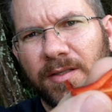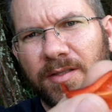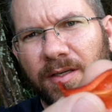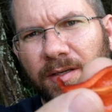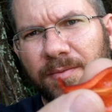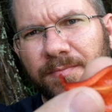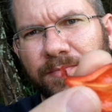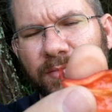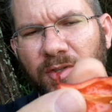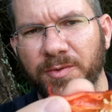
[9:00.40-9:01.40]
It
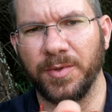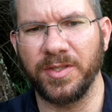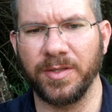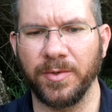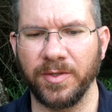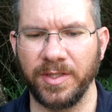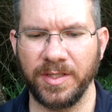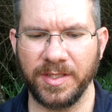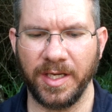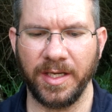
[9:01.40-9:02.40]
looks pretty similar on the
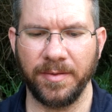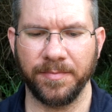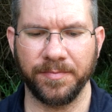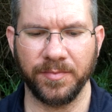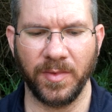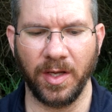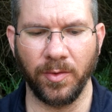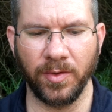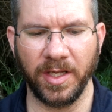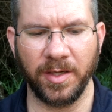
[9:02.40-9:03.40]
inside. Not
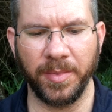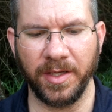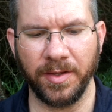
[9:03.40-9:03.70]
a whole lot of